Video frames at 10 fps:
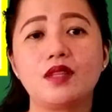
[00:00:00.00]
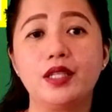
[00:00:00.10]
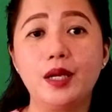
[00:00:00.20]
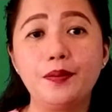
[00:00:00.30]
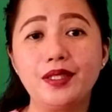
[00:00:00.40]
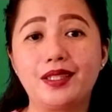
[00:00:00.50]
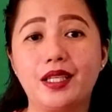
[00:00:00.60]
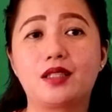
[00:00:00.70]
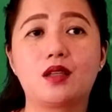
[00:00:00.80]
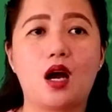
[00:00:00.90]
Number
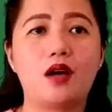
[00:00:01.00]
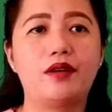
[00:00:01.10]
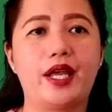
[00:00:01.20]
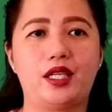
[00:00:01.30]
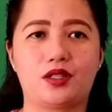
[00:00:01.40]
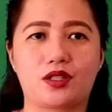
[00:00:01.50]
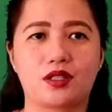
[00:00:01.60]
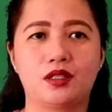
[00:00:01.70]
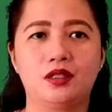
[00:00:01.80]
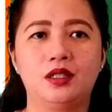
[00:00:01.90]
6. Orange,
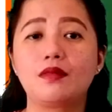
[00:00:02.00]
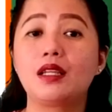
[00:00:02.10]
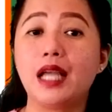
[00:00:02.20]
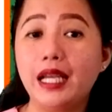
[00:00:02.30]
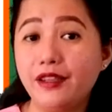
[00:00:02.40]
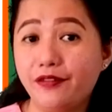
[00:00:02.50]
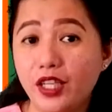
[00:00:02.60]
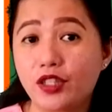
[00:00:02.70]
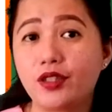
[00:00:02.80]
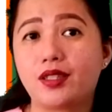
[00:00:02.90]
an
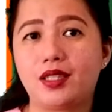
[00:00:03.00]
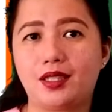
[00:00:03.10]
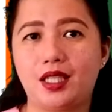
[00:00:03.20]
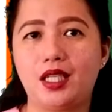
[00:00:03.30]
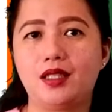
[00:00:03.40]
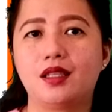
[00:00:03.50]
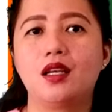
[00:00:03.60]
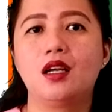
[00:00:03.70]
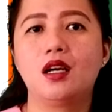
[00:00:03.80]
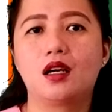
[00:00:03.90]
infectious disease
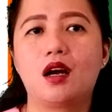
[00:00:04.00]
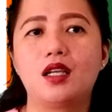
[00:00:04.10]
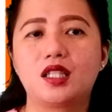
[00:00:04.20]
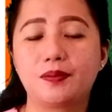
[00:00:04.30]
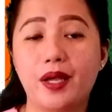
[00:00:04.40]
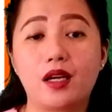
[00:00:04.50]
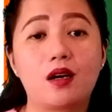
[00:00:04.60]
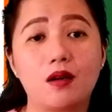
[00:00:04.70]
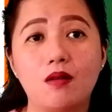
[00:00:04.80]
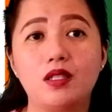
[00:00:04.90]
caused by
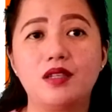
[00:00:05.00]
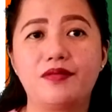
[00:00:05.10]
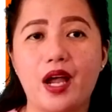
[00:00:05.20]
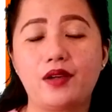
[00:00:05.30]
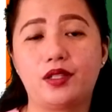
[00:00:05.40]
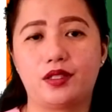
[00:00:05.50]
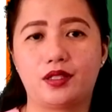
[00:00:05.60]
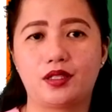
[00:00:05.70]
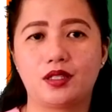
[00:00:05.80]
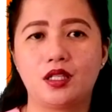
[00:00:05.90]
coronavirus,
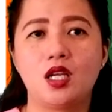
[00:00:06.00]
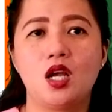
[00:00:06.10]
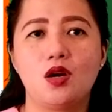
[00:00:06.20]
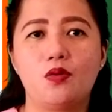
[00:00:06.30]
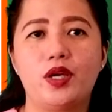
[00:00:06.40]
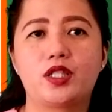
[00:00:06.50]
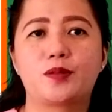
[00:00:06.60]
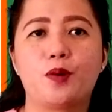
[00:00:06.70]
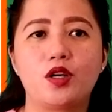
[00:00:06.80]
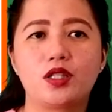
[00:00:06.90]
which
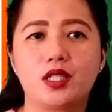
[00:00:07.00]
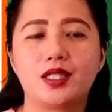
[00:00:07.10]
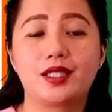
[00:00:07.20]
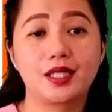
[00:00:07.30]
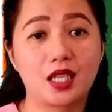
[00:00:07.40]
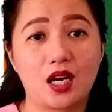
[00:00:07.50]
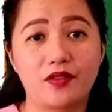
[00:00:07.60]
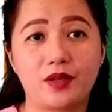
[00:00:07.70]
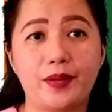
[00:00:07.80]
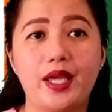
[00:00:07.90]
pushes the
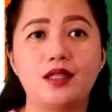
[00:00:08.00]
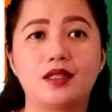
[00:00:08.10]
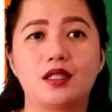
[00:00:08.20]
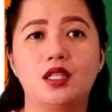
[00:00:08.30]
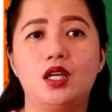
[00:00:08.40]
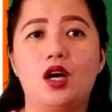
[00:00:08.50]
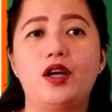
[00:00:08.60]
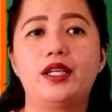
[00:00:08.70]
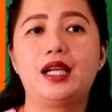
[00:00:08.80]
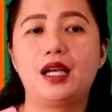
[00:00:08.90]
government
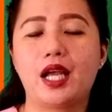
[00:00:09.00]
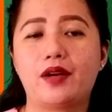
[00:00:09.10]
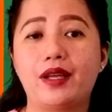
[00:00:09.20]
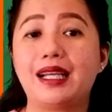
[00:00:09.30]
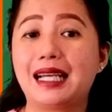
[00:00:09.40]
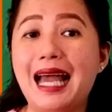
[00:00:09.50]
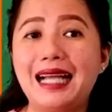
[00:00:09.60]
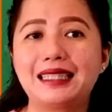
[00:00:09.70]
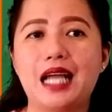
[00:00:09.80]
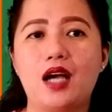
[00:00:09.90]
on declaring
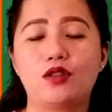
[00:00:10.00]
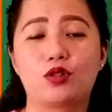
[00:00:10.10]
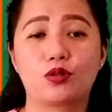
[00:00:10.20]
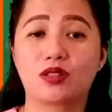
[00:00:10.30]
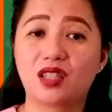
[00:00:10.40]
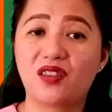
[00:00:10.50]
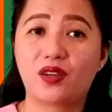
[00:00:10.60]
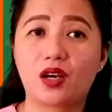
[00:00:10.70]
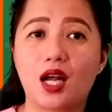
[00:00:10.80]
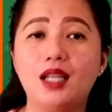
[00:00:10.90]
lockdowns to
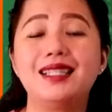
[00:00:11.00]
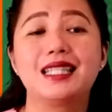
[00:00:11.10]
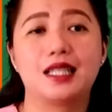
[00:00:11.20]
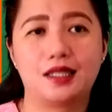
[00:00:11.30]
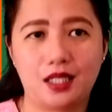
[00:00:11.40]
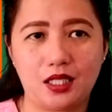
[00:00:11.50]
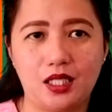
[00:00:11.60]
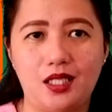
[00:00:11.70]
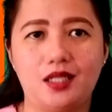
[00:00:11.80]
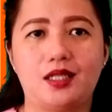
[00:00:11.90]
several
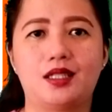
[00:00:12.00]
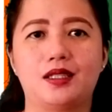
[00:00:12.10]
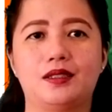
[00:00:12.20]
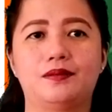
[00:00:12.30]
cities.